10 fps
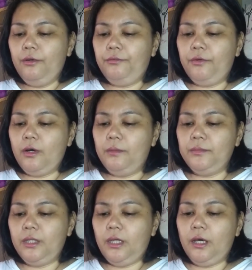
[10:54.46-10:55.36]
from
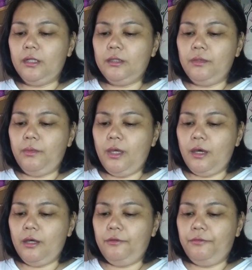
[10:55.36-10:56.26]
the cow that we
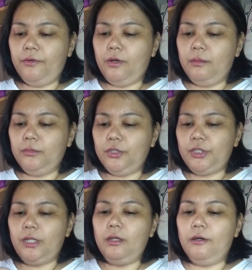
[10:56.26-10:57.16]
had from
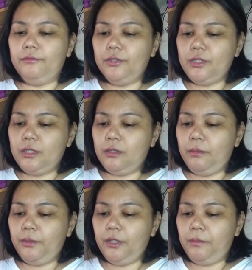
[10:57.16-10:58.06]
crochet lovers in the
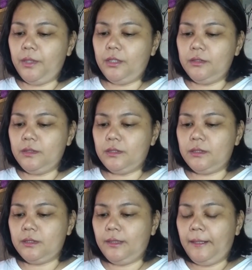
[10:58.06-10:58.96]

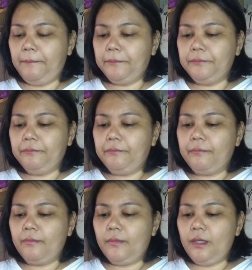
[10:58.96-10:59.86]
Philippines.
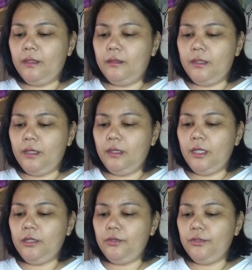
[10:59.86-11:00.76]
And then
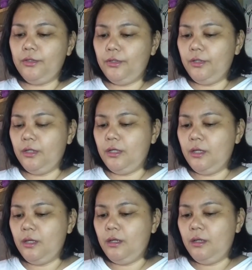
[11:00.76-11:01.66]
later,
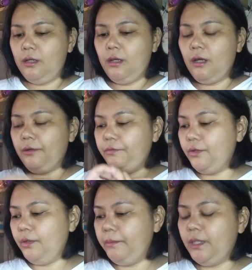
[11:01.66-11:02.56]

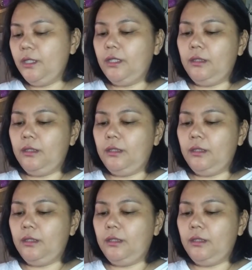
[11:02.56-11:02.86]
after a minute,